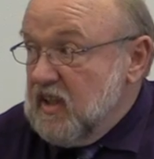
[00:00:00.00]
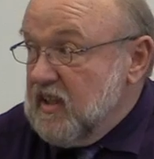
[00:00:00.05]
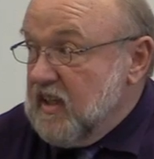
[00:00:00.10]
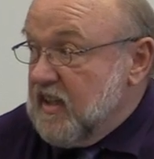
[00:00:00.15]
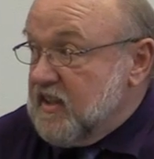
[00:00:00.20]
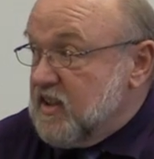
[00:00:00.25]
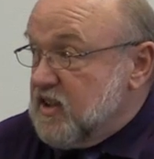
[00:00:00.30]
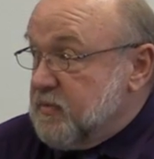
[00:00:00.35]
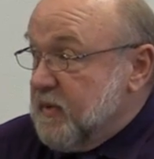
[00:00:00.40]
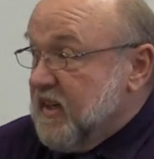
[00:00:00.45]

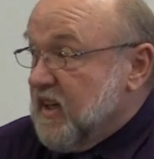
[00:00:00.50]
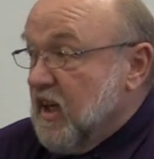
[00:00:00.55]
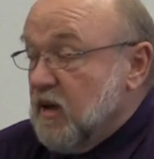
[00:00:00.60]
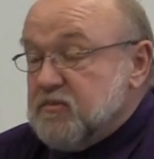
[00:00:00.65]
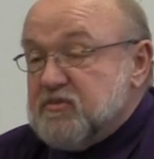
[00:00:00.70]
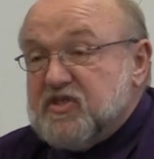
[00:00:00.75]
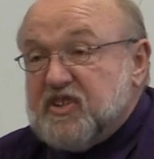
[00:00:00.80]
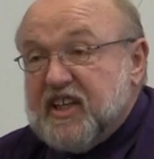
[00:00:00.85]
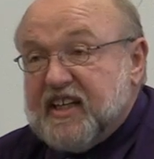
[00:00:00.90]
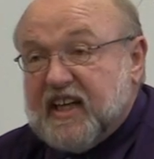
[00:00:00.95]
That just
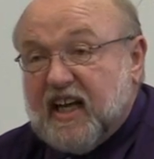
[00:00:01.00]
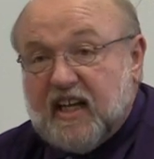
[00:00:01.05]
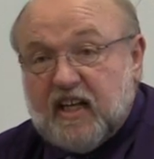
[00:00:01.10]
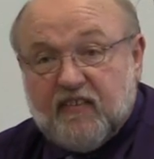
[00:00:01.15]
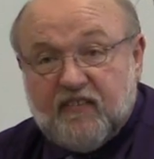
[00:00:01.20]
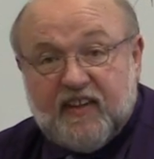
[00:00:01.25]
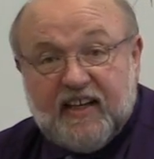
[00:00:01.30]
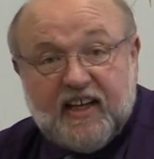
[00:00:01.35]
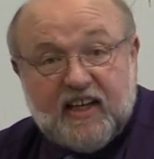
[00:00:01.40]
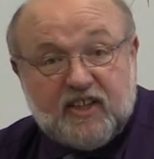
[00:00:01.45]
becomes
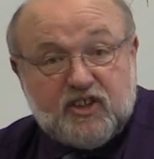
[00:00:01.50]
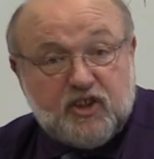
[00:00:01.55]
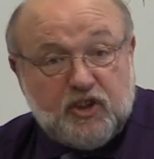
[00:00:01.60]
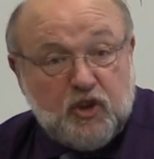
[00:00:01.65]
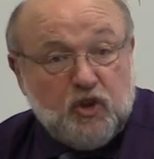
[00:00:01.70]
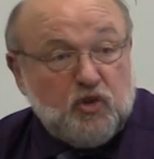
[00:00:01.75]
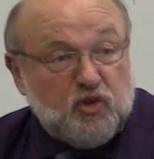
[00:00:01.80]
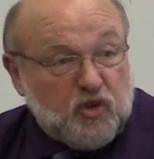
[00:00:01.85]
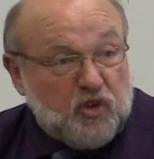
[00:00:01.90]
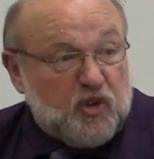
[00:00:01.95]
the
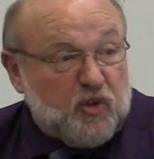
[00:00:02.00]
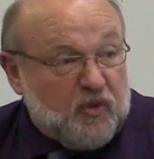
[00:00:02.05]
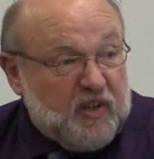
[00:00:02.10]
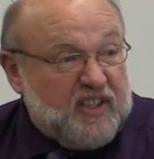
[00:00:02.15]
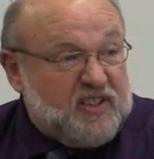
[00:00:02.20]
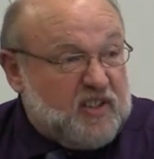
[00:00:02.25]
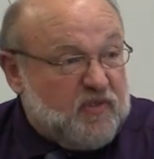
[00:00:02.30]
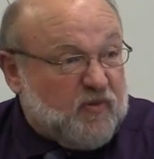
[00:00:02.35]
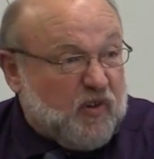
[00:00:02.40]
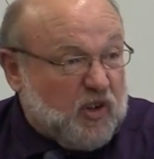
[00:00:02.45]
excuse or the
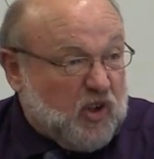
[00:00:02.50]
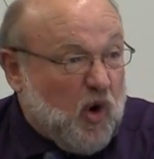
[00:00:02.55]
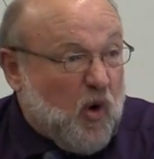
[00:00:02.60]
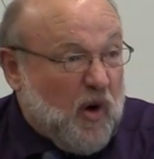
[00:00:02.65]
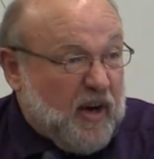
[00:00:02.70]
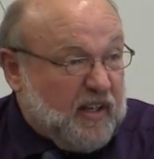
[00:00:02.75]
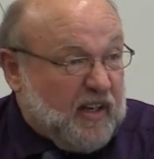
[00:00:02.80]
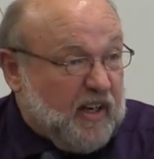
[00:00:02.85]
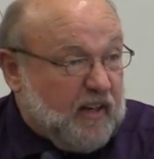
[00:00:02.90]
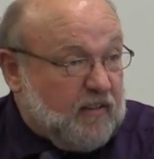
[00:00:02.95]
reason for
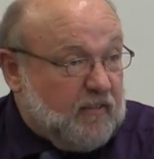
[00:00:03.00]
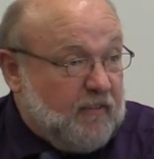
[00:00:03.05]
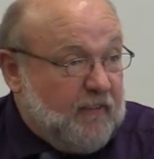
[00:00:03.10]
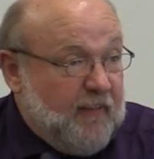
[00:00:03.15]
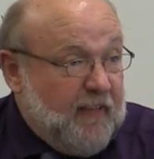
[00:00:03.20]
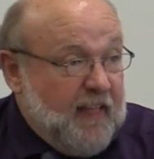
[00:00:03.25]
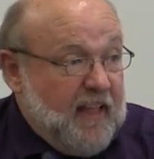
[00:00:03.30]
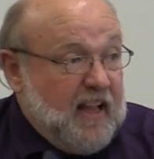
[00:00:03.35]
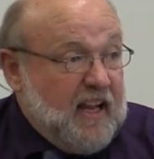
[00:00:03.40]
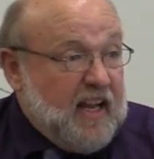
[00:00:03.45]
going there.
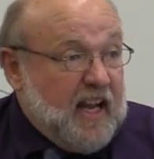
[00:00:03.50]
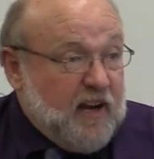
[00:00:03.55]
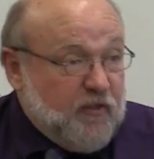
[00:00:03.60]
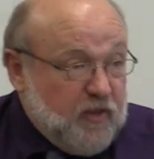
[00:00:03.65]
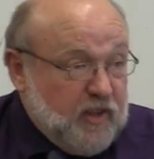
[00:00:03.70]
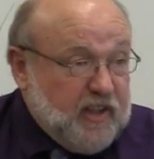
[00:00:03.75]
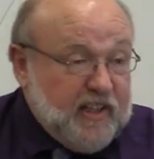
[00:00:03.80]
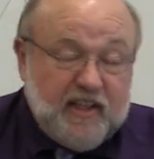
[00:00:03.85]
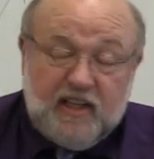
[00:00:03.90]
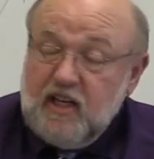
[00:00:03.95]
And
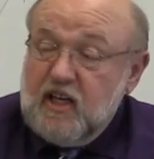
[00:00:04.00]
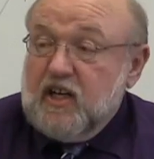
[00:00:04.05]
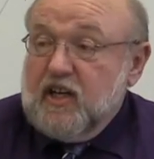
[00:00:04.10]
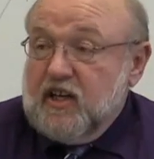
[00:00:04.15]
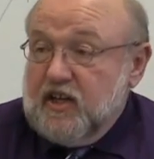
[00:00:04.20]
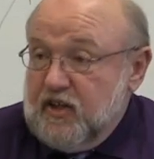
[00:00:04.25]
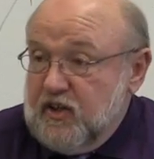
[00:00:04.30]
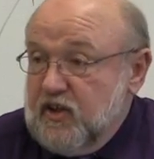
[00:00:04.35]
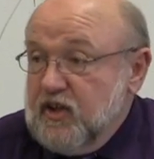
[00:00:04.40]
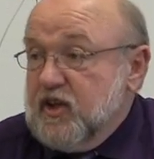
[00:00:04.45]
really,
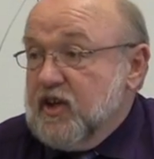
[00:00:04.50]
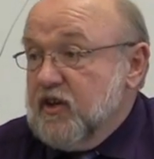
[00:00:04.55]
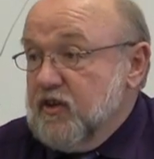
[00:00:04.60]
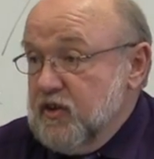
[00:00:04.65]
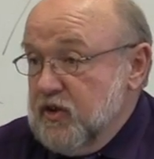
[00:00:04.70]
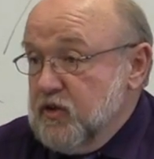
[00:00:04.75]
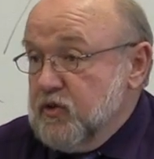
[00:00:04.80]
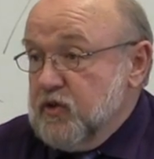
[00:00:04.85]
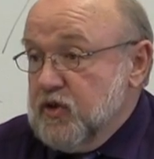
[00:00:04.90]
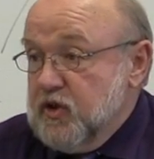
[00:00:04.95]

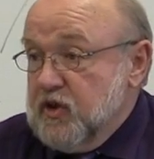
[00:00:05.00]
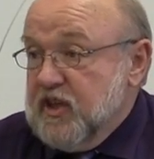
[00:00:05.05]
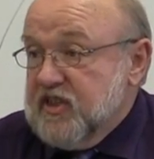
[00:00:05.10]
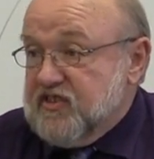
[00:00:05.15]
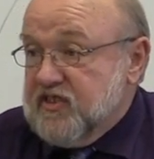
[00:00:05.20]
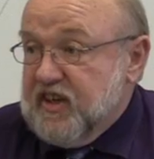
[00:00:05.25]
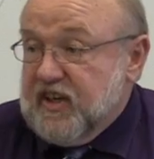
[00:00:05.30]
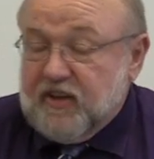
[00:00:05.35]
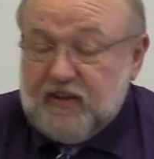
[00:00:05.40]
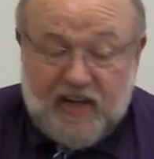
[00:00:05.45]
it's
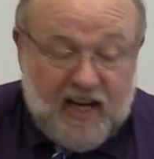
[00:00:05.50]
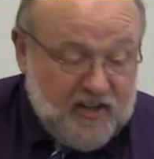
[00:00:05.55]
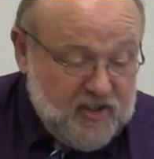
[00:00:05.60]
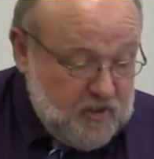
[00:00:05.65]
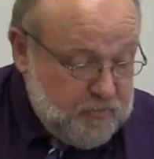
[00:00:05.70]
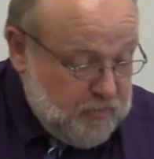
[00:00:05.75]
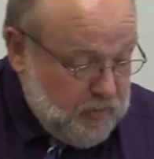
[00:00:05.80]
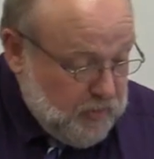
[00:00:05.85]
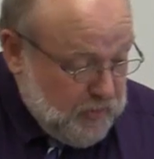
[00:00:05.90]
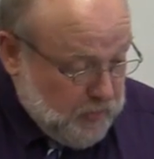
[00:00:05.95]
the
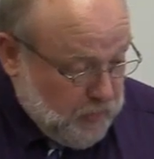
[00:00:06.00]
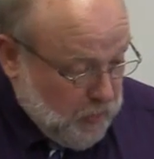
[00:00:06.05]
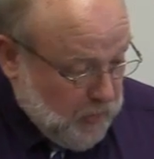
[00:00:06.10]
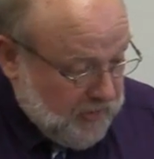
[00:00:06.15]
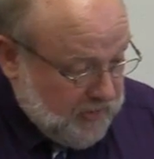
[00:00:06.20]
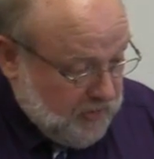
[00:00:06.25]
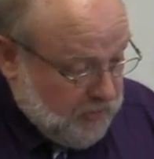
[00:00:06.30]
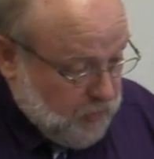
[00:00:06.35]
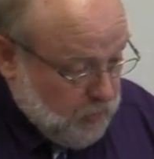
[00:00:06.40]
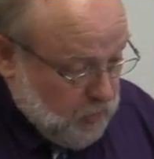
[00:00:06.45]
interaction
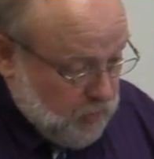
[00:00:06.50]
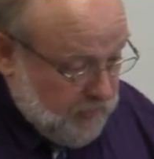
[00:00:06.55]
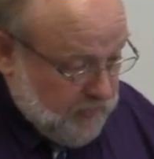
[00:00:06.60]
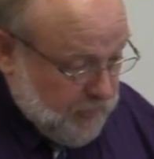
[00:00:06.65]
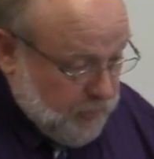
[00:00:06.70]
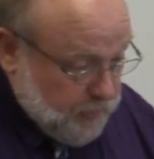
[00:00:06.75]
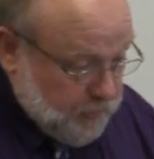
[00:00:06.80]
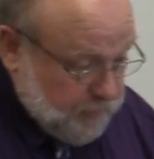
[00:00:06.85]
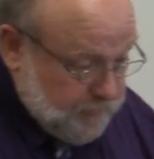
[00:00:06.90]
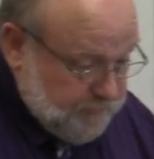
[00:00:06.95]
between the two of
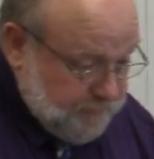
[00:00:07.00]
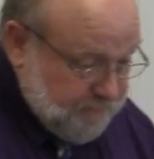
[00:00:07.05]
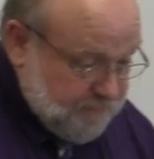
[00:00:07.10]
you.